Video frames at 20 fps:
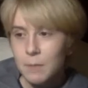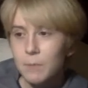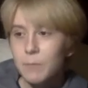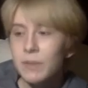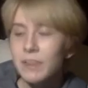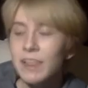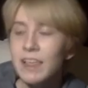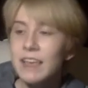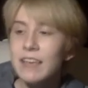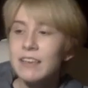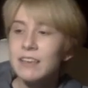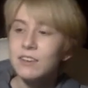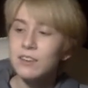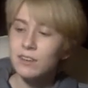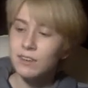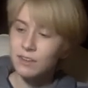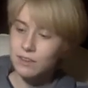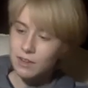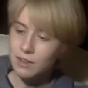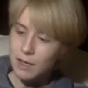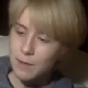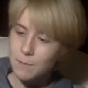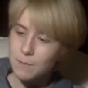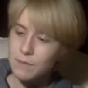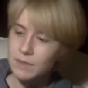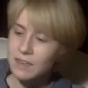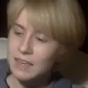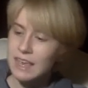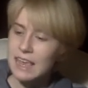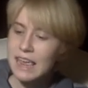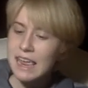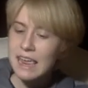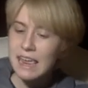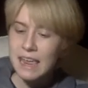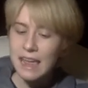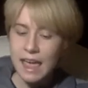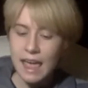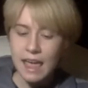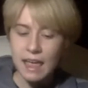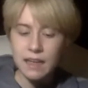But, like,
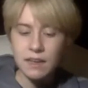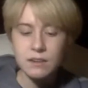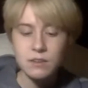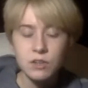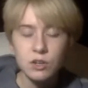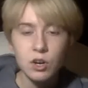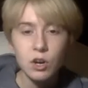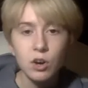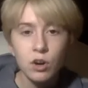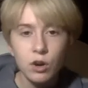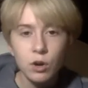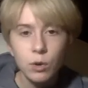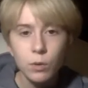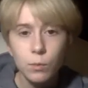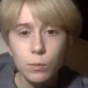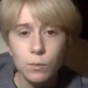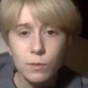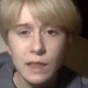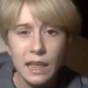he and her,